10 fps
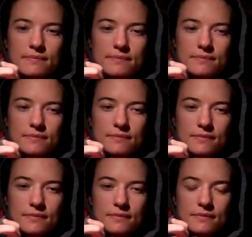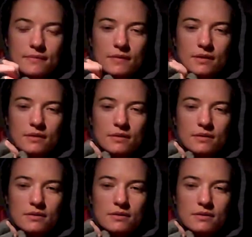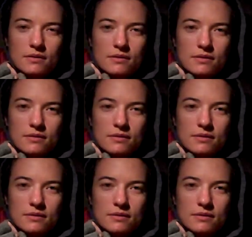Nothing is said.